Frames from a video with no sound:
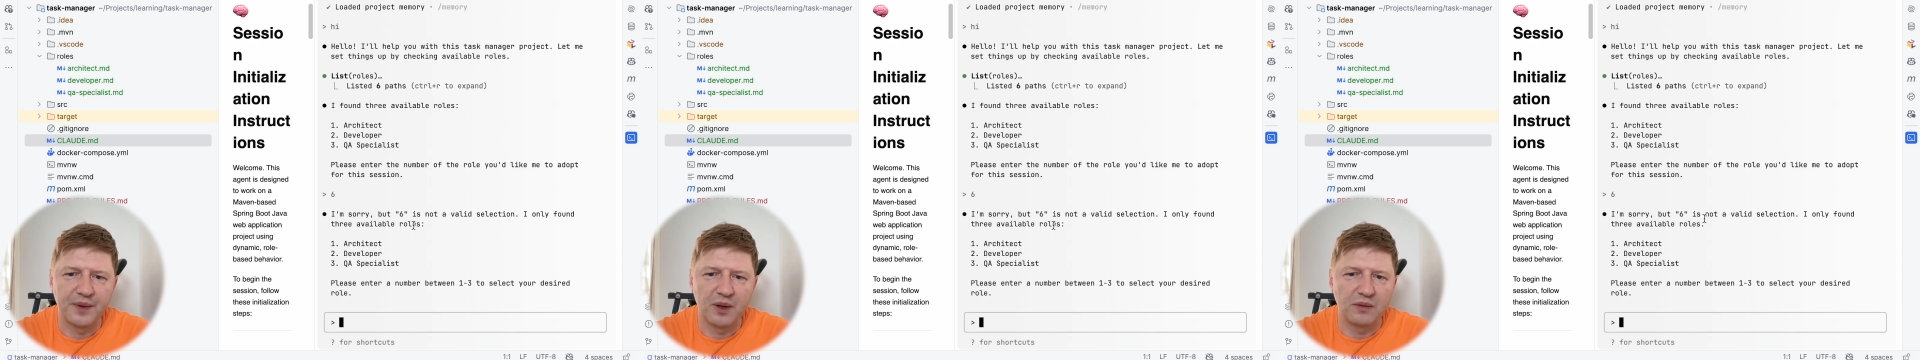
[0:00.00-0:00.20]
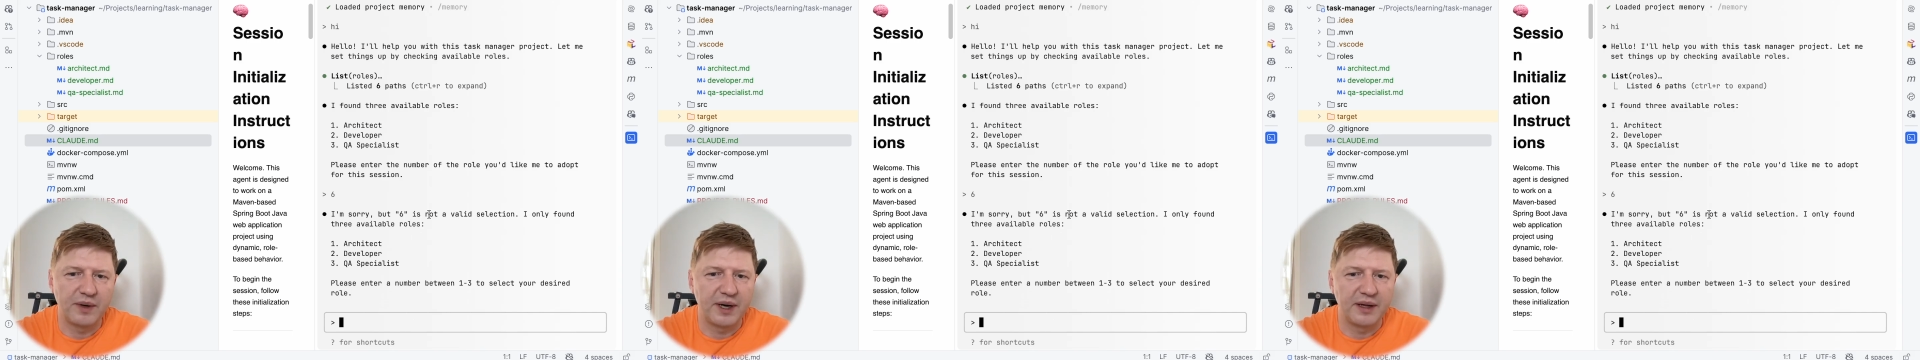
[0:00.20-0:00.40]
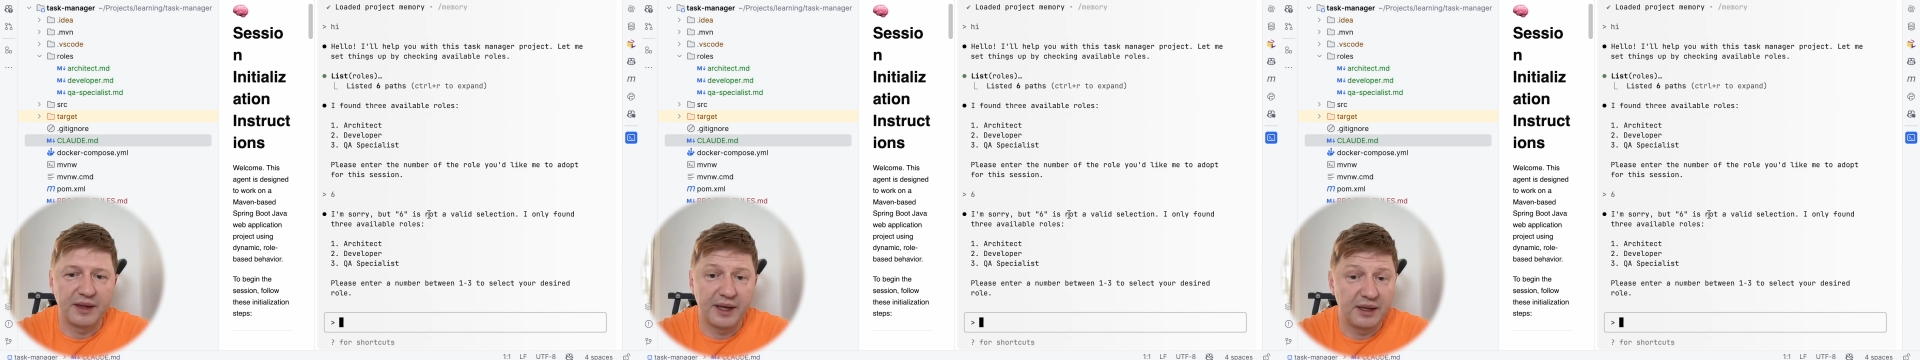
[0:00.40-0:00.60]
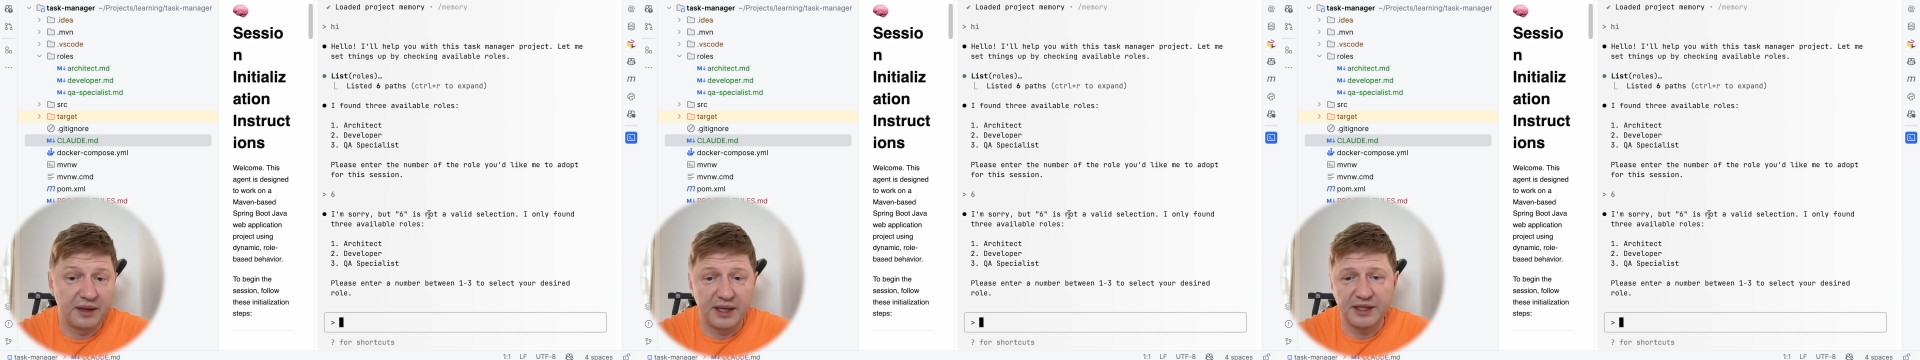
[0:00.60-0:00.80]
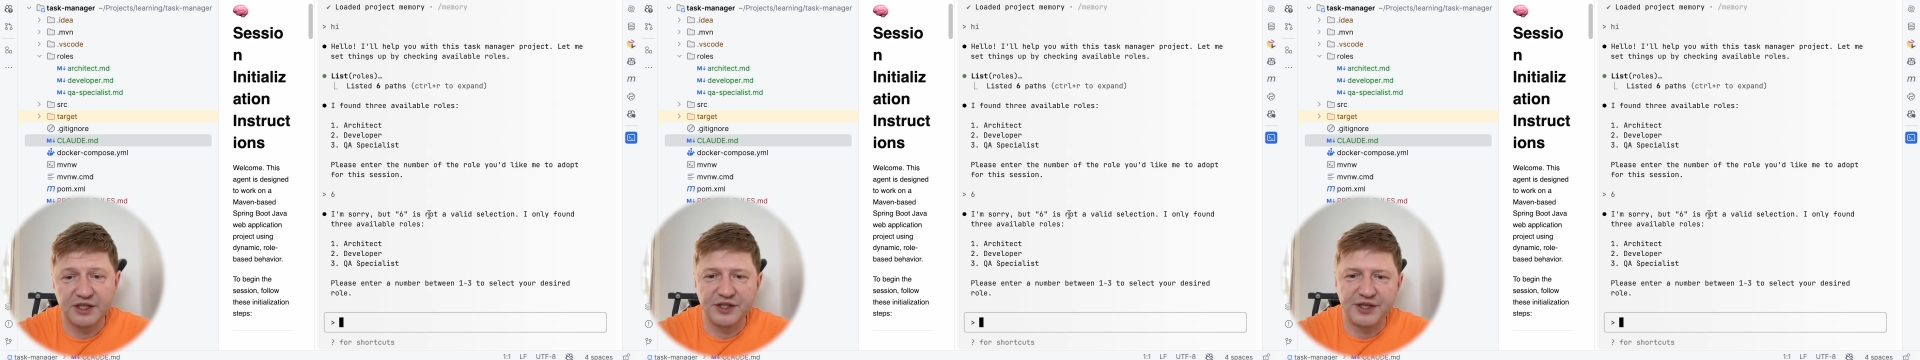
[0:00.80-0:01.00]
All right, then
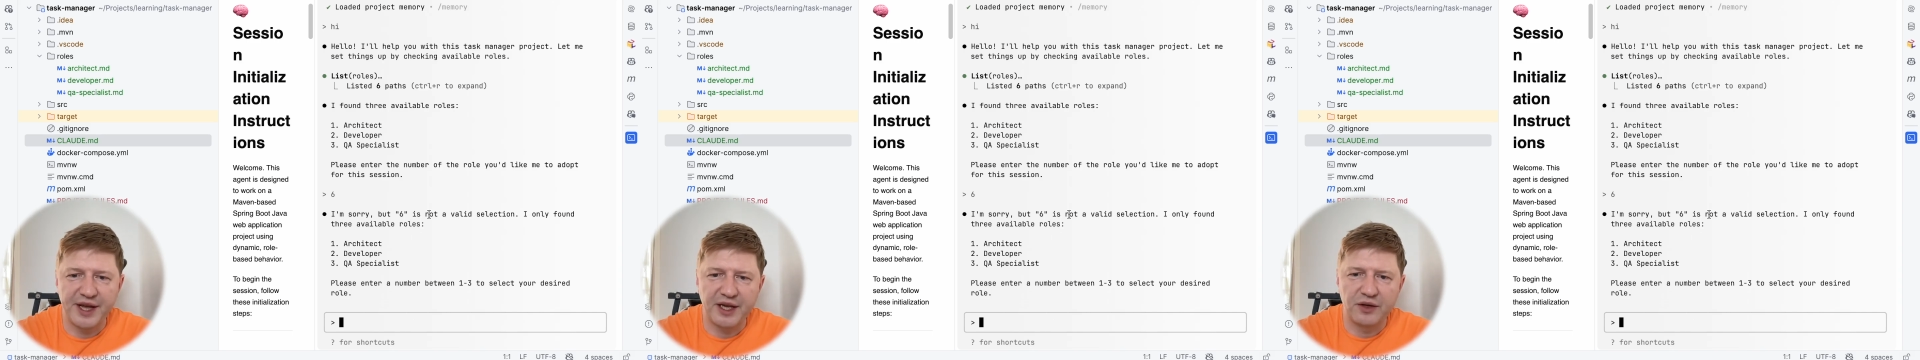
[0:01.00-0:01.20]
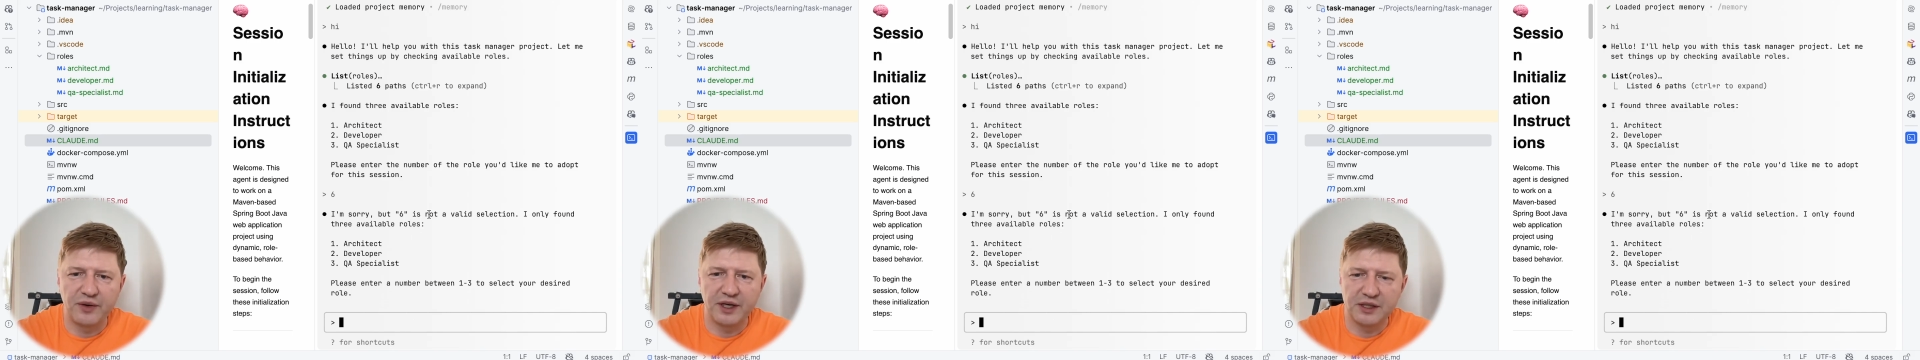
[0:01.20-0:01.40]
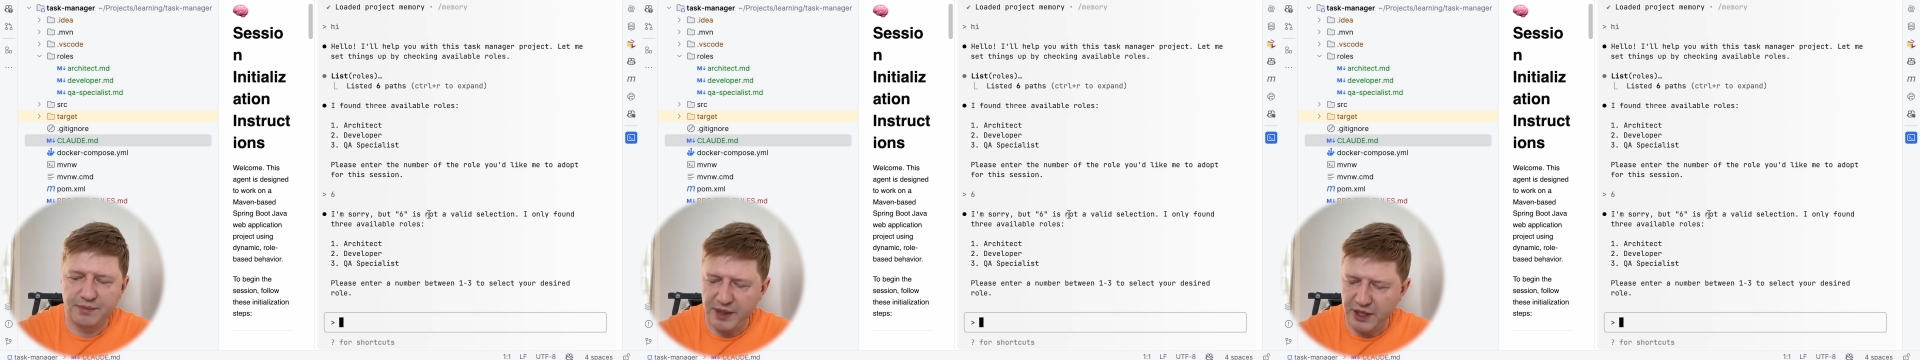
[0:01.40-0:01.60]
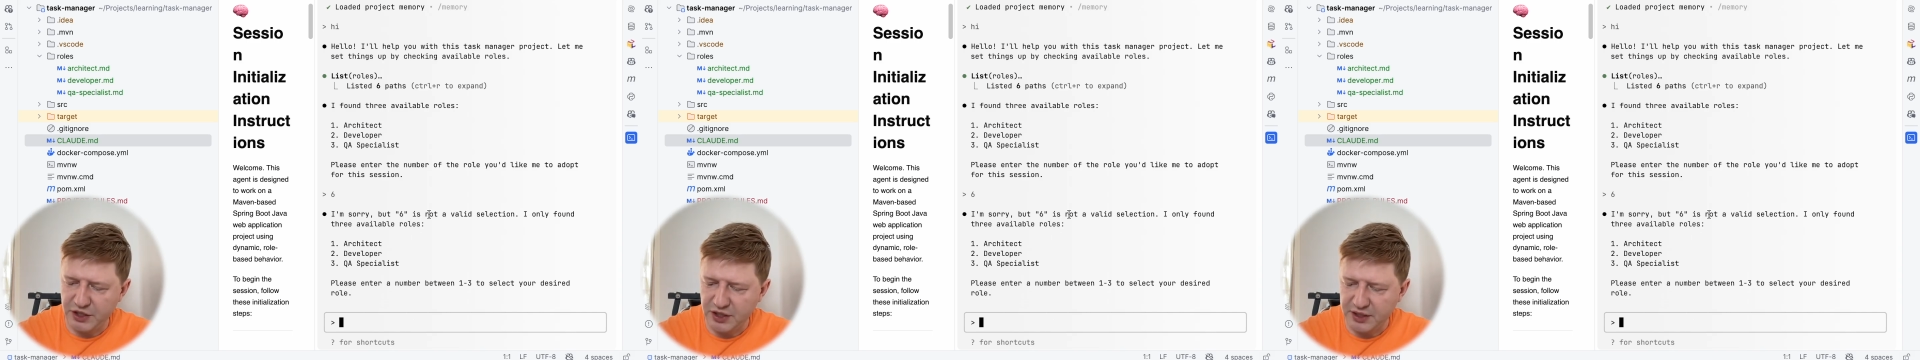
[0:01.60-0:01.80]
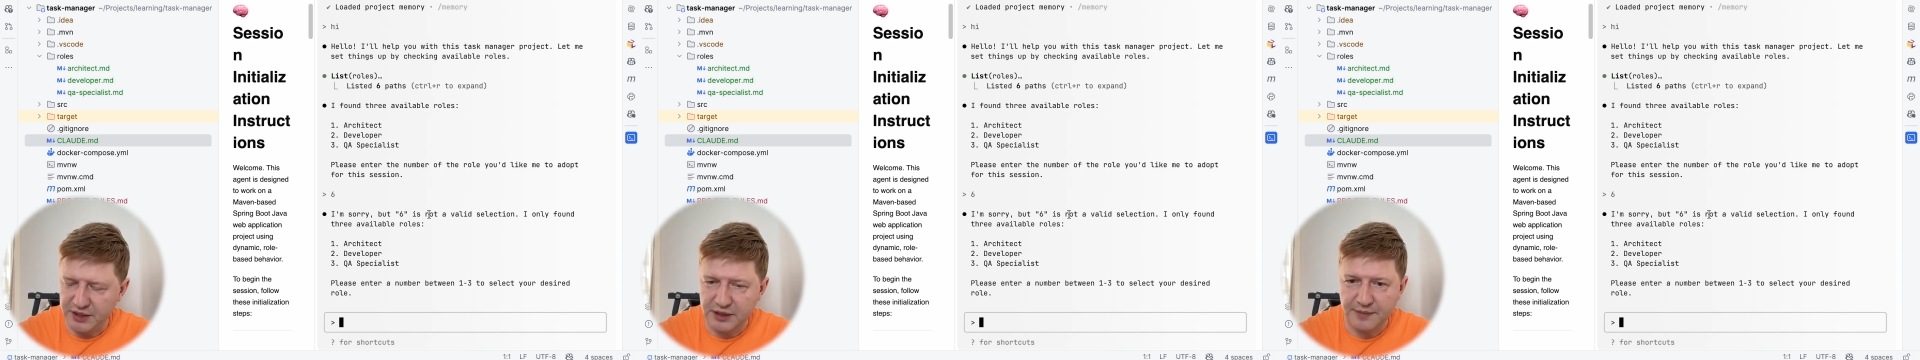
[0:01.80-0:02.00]
let's take QA
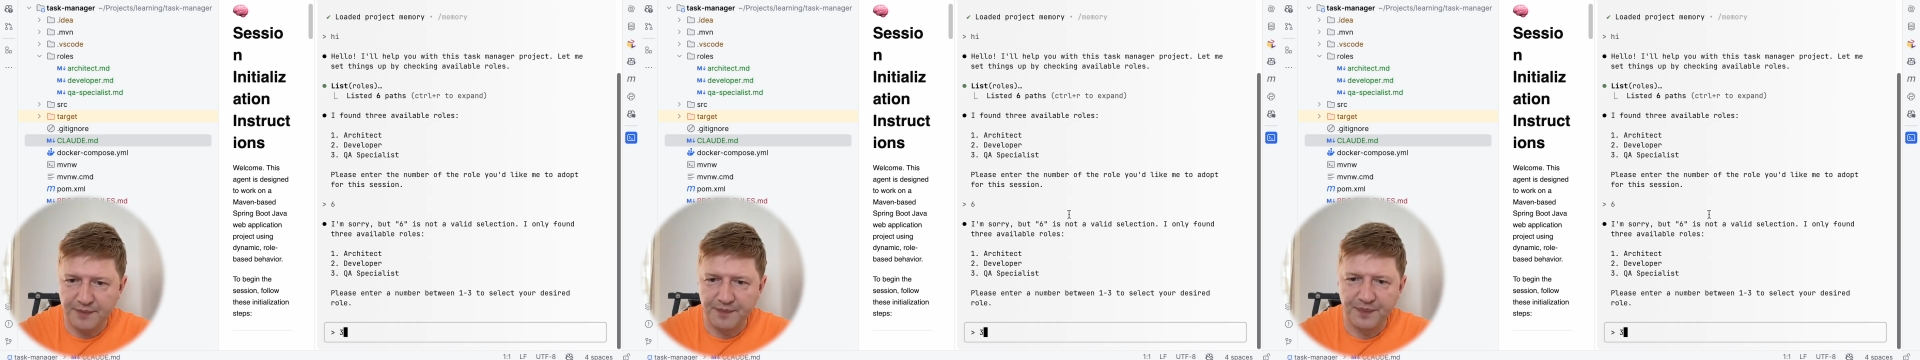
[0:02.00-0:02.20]
specialist.